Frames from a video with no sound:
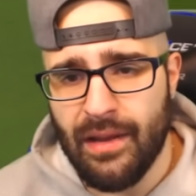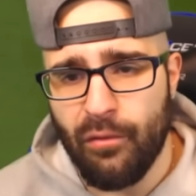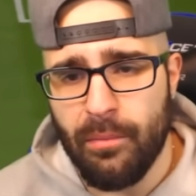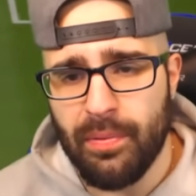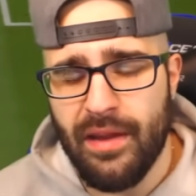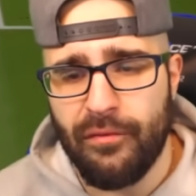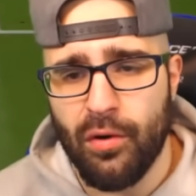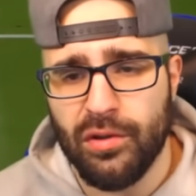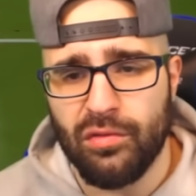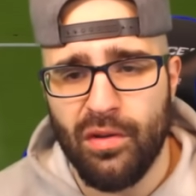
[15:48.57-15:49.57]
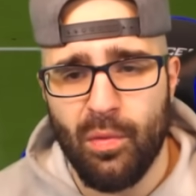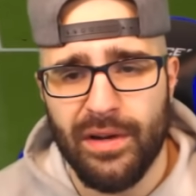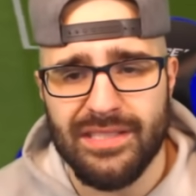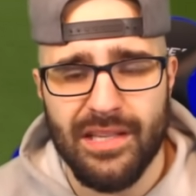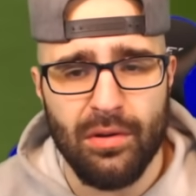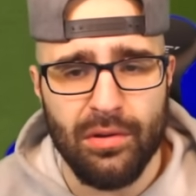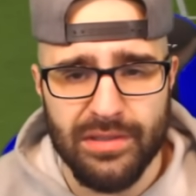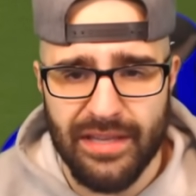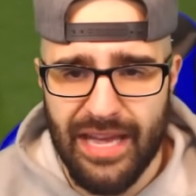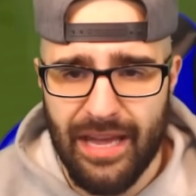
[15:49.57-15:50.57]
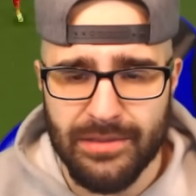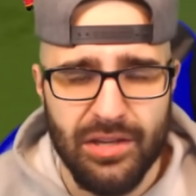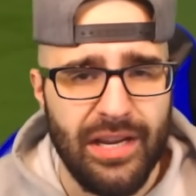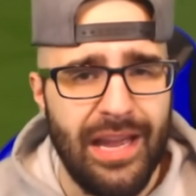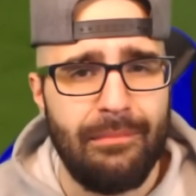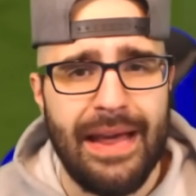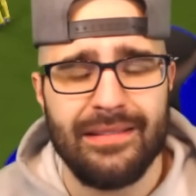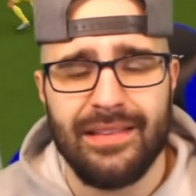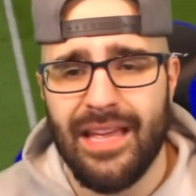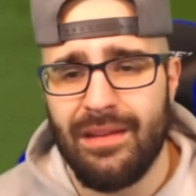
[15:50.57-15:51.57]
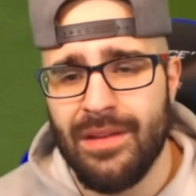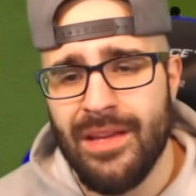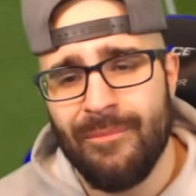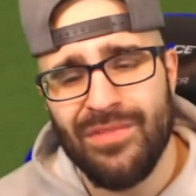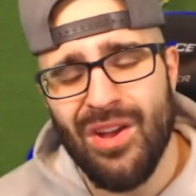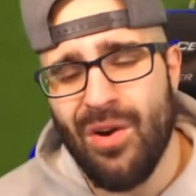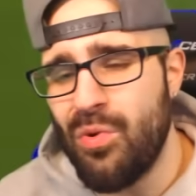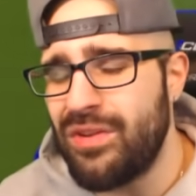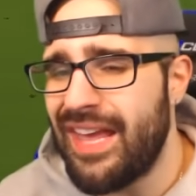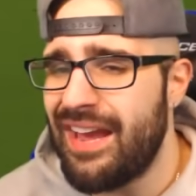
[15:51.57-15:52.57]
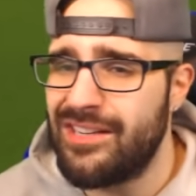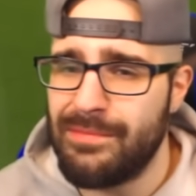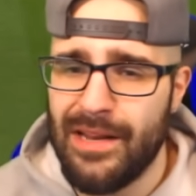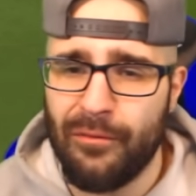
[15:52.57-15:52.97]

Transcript: Like if we're playing four two three one and still losing games and you're getting mad at the game, yo, who cares, man?